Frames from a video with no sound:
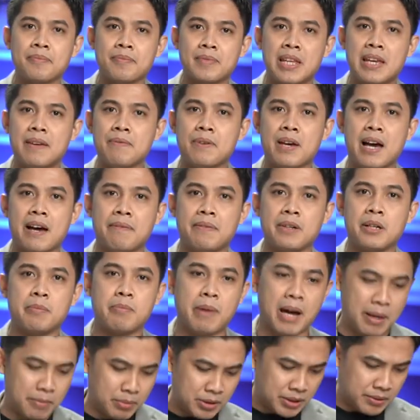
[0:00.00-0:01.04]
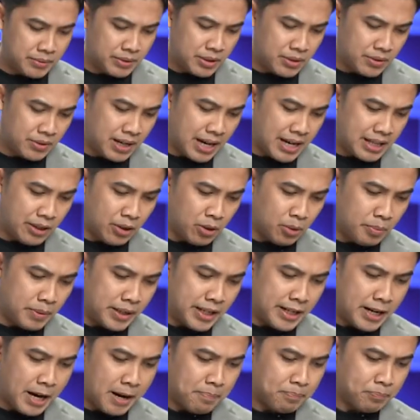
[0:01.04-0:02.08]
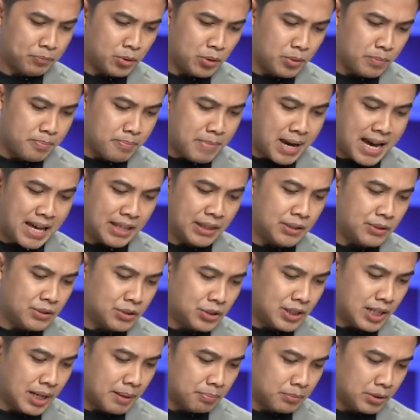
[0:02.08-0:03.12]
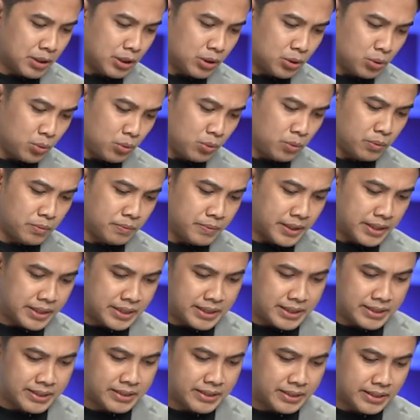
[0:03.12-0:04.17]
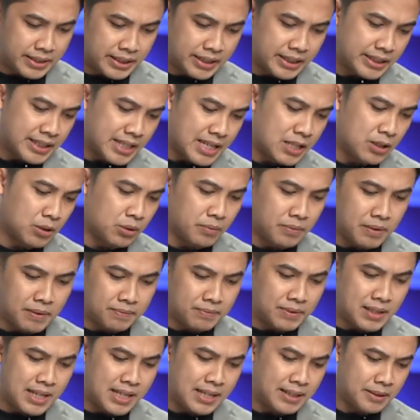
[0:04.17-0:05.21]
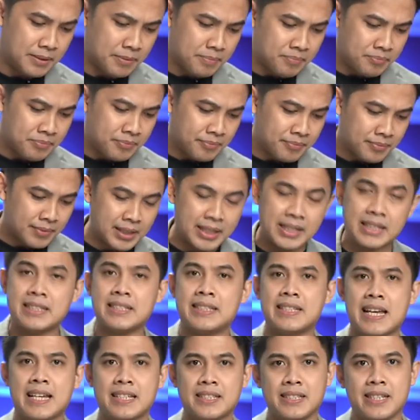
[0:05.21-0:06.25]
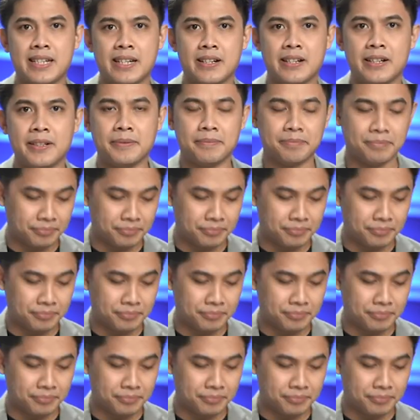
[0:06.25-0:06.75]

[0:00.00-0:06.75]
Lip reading: If you have your Bibles with you, kindly open it up to Matthew chapter 2, verses 13 to 15. It says here,